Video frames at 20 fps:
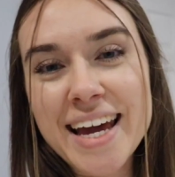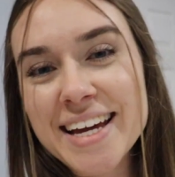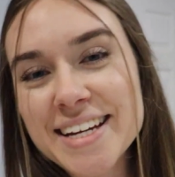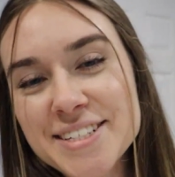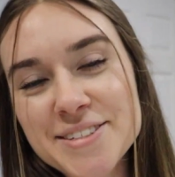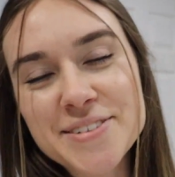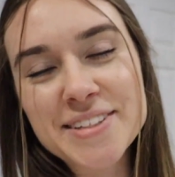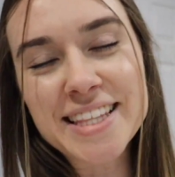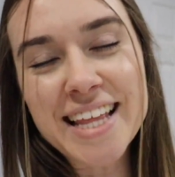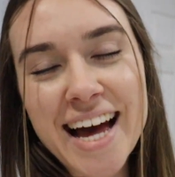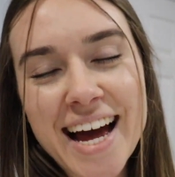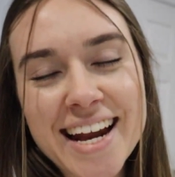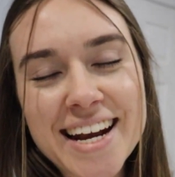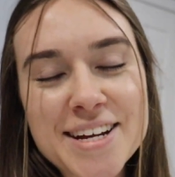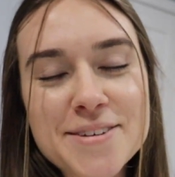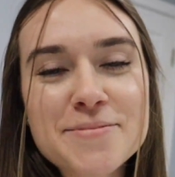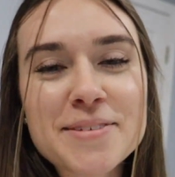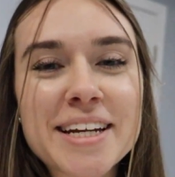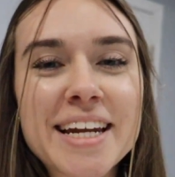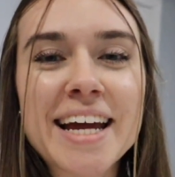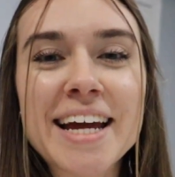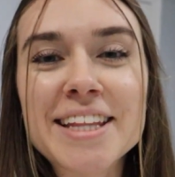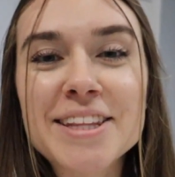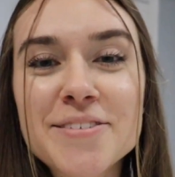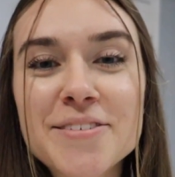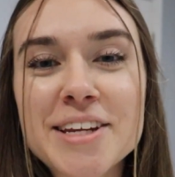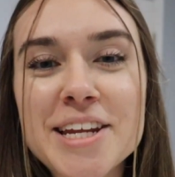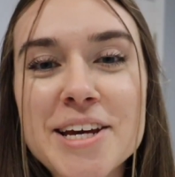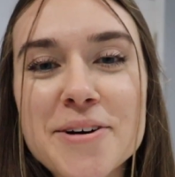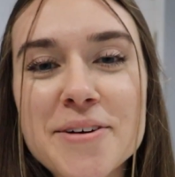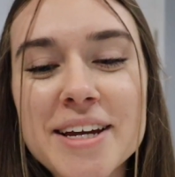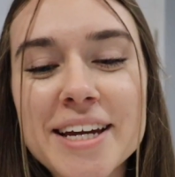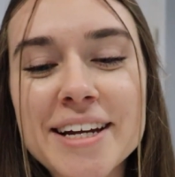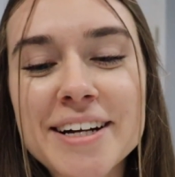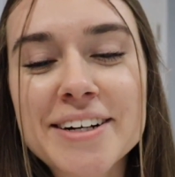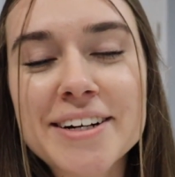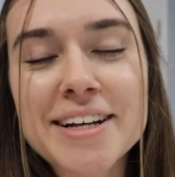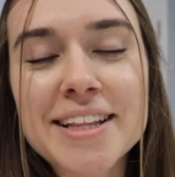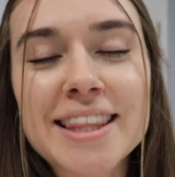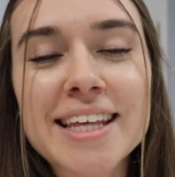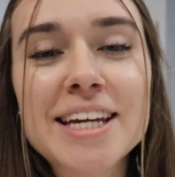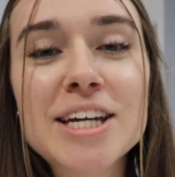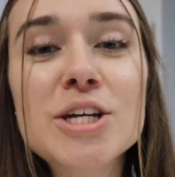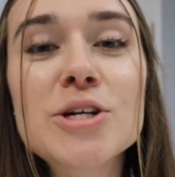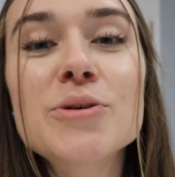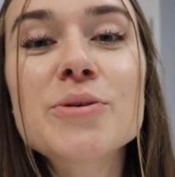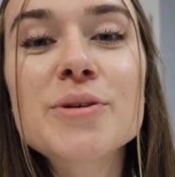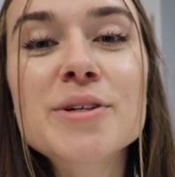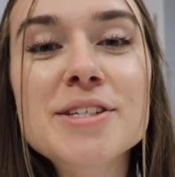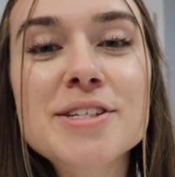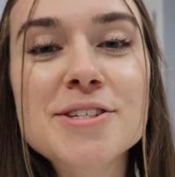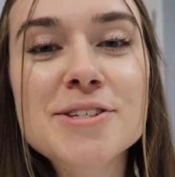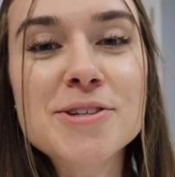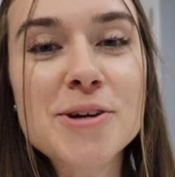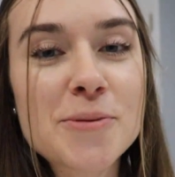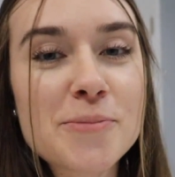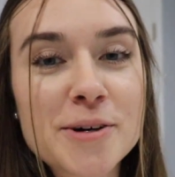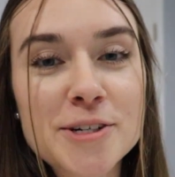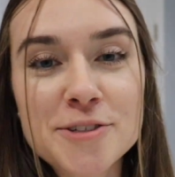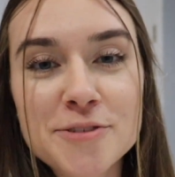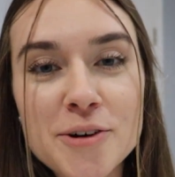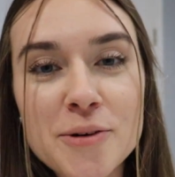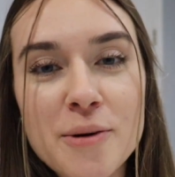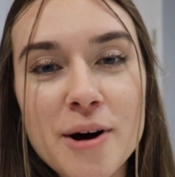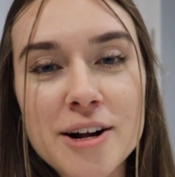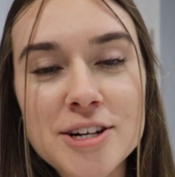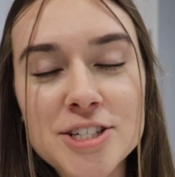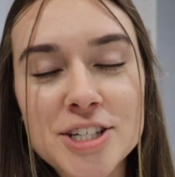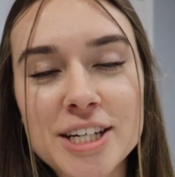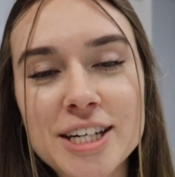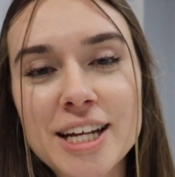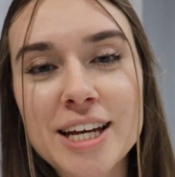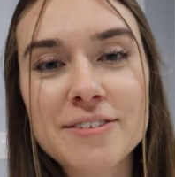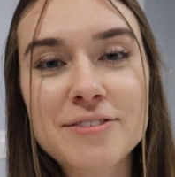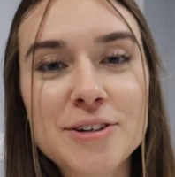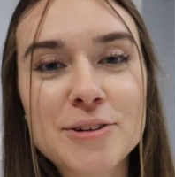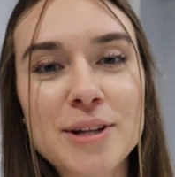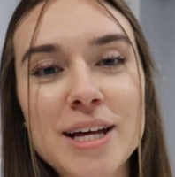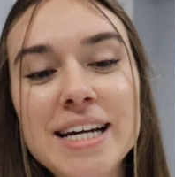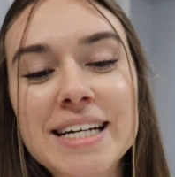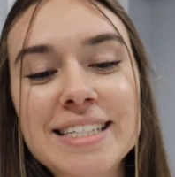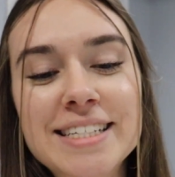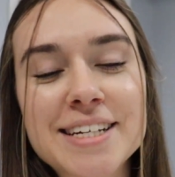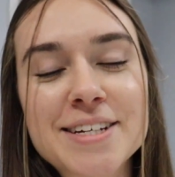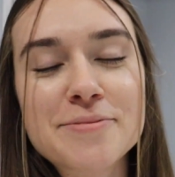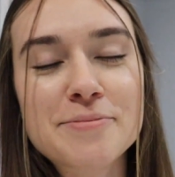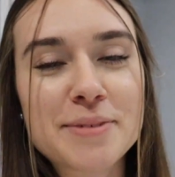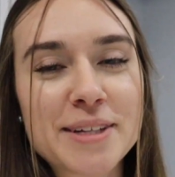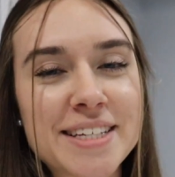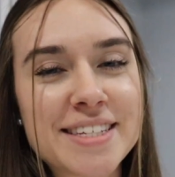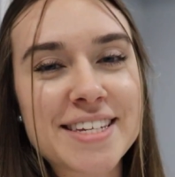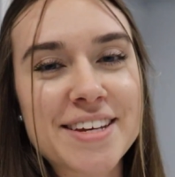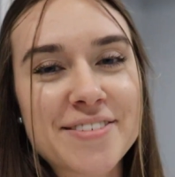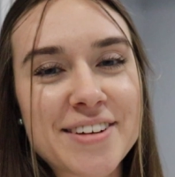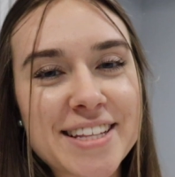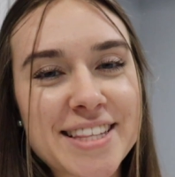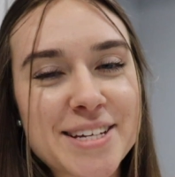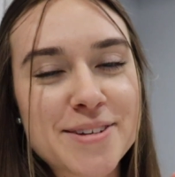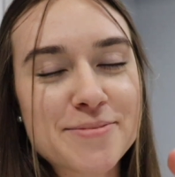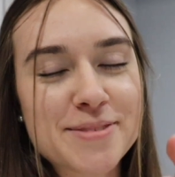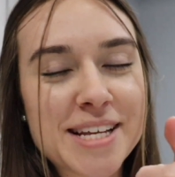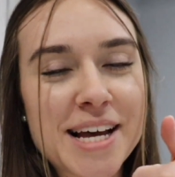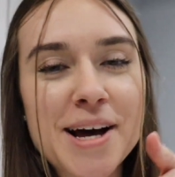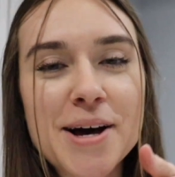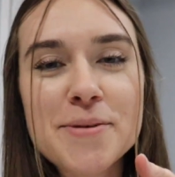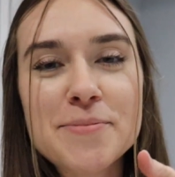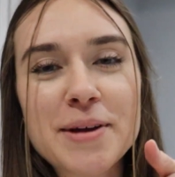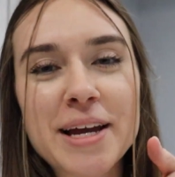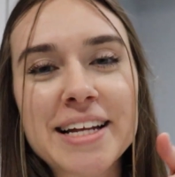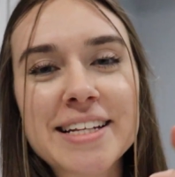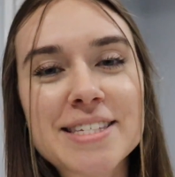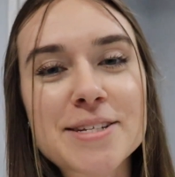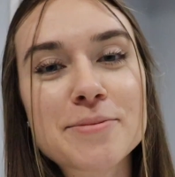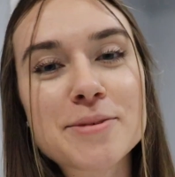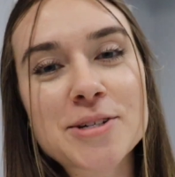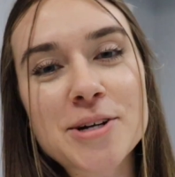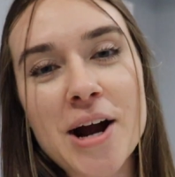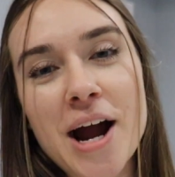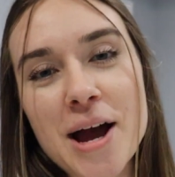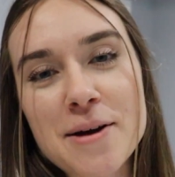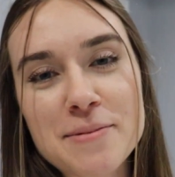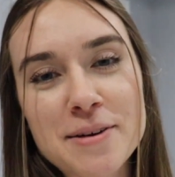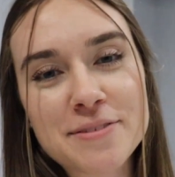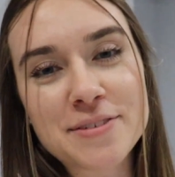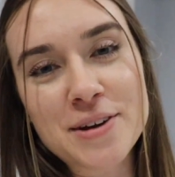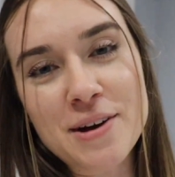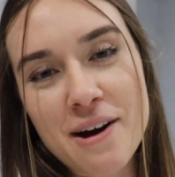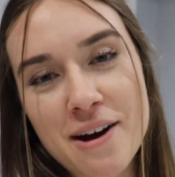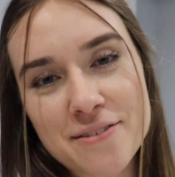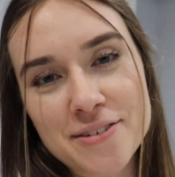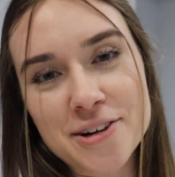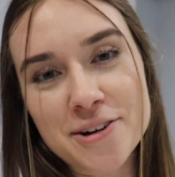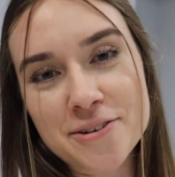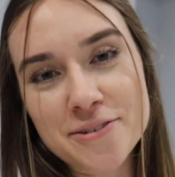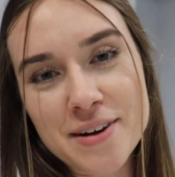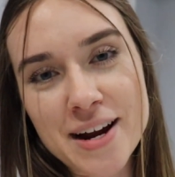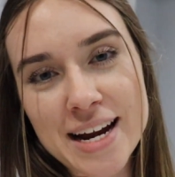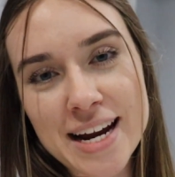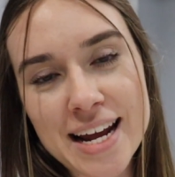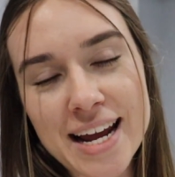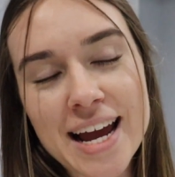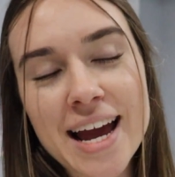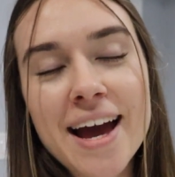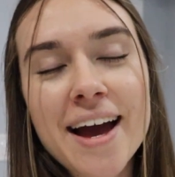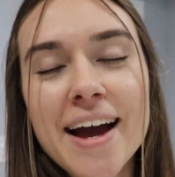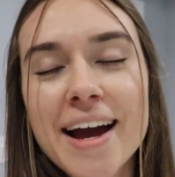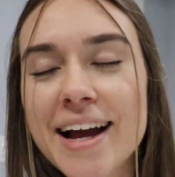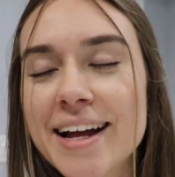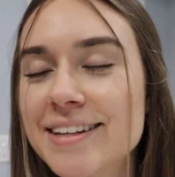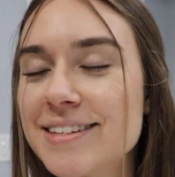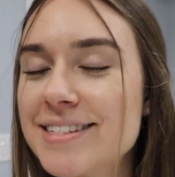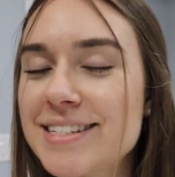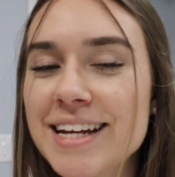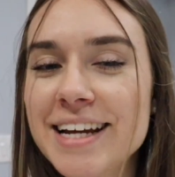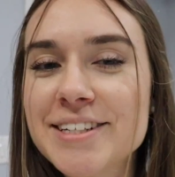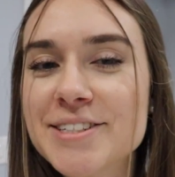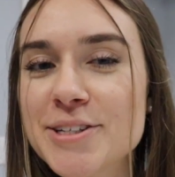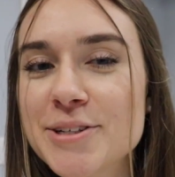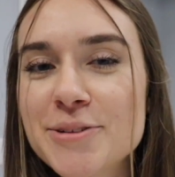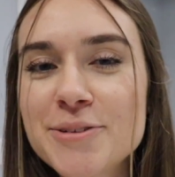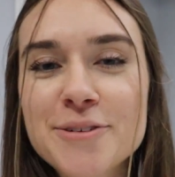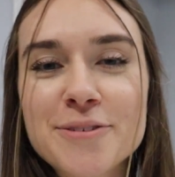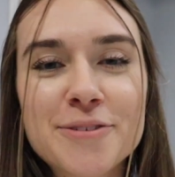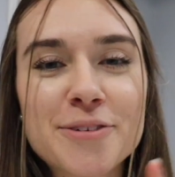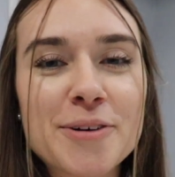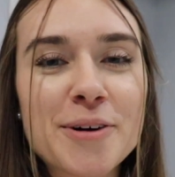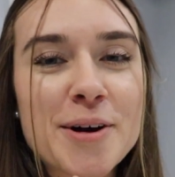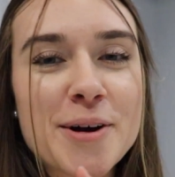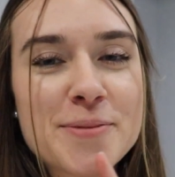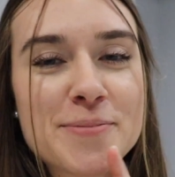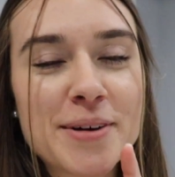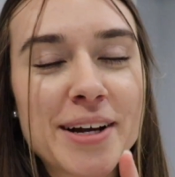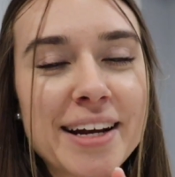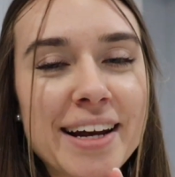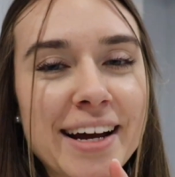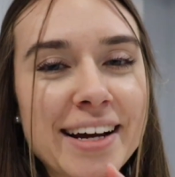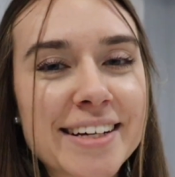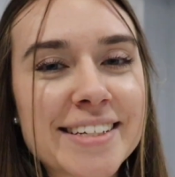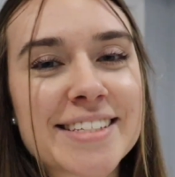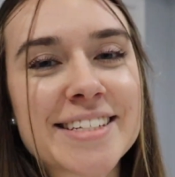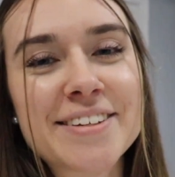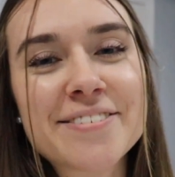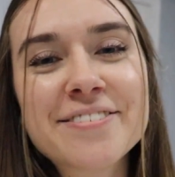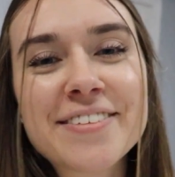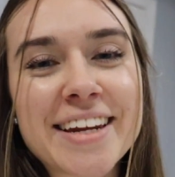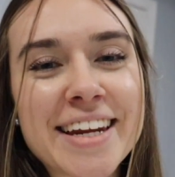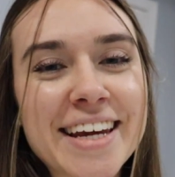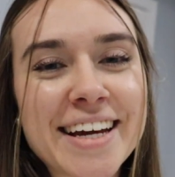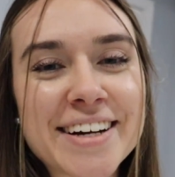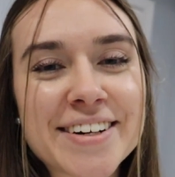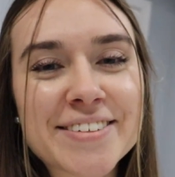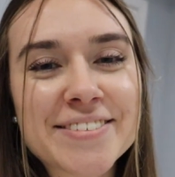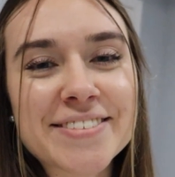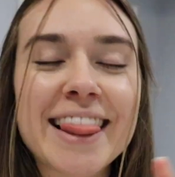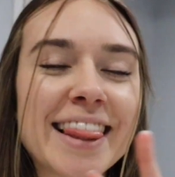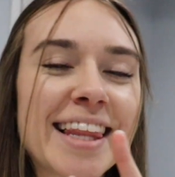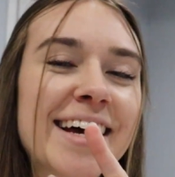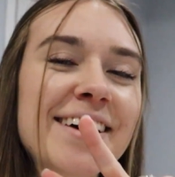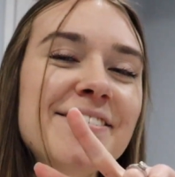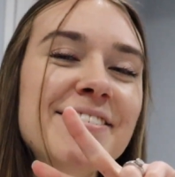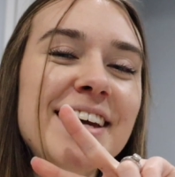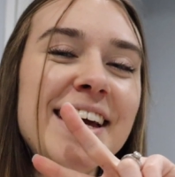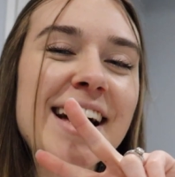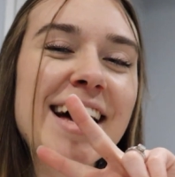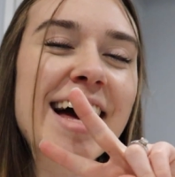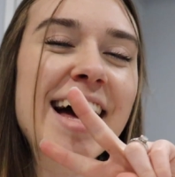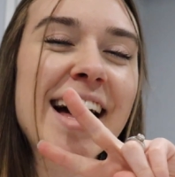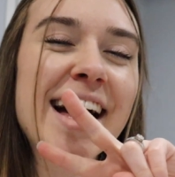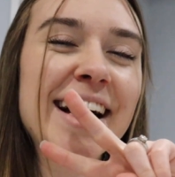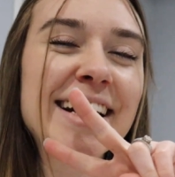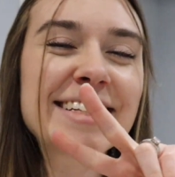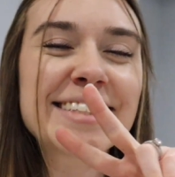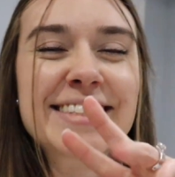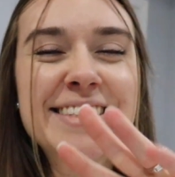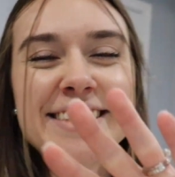And with that, I'm gonna end the video here. Thank you so much for watching. If you liked it, please give it a thumbs up and subscribe if you haven't already, and stay tuned for my next video. Love ya!